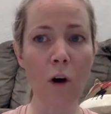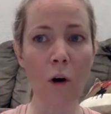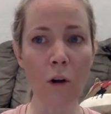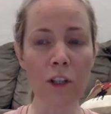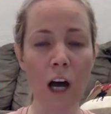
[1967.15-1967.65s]

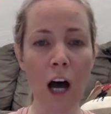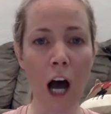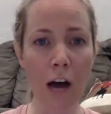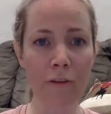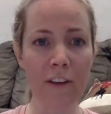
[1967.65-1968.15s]
hold
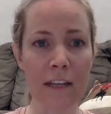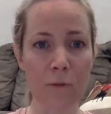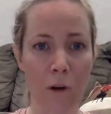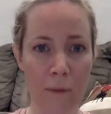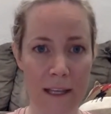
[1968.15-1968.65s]
off
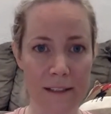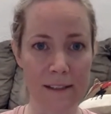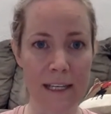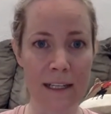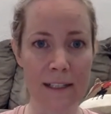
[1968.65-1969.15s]

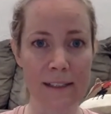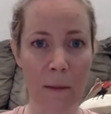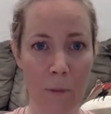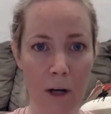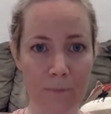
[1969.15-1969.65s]
enrollments in
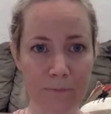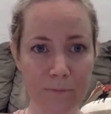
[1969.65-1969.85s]
December.